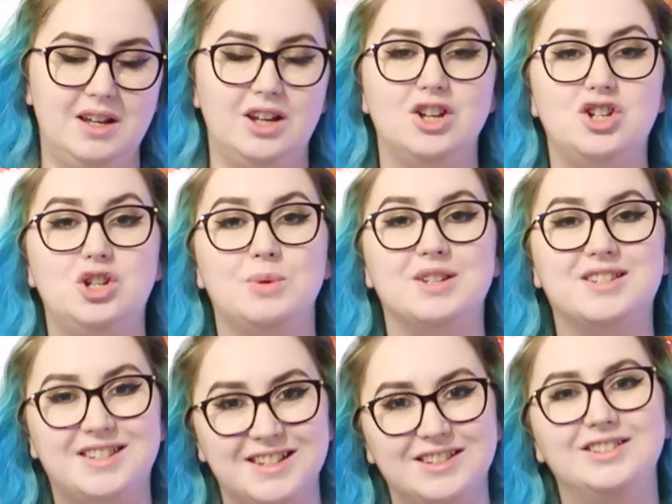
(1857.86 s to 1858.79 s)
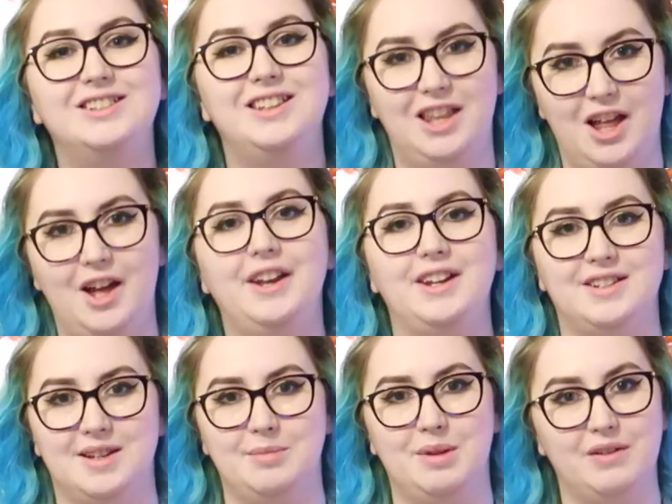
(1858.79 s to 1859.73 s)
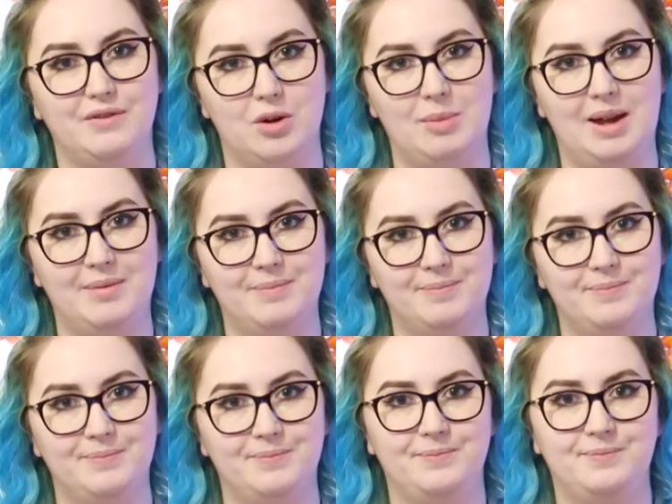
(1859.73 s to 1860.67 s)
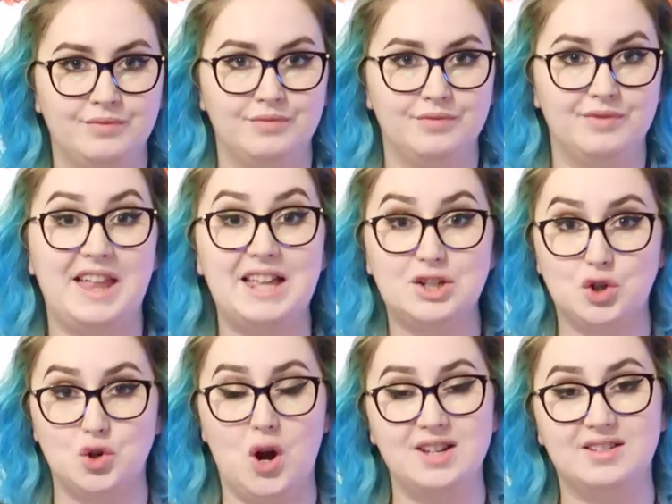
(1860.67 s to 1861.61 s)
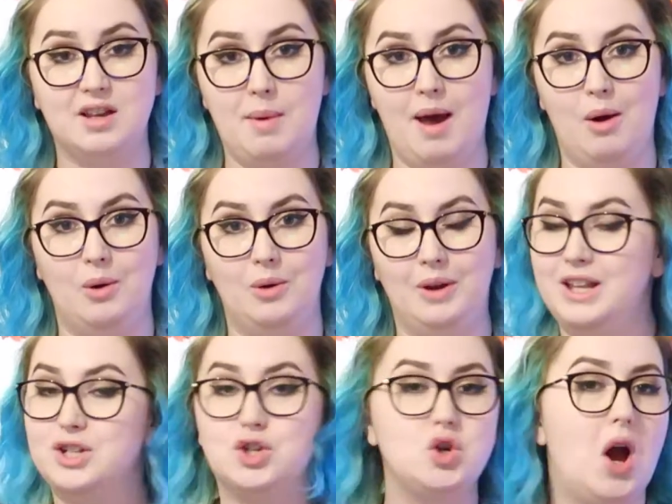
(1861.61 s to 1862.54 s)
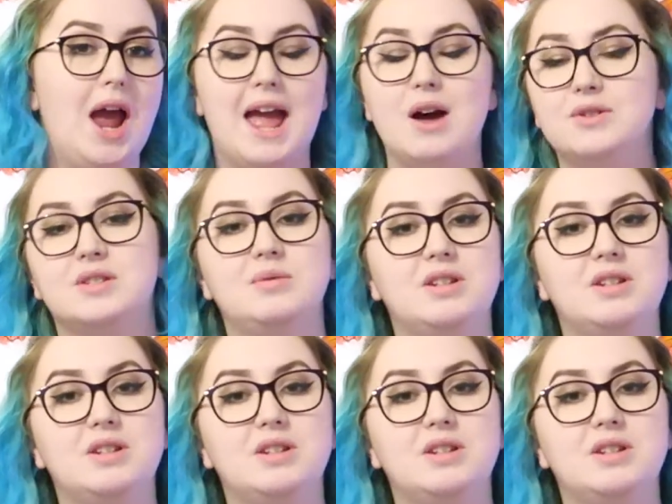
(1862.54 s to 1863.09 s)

because you are still learning something from it. Let's try some out. Let's try out some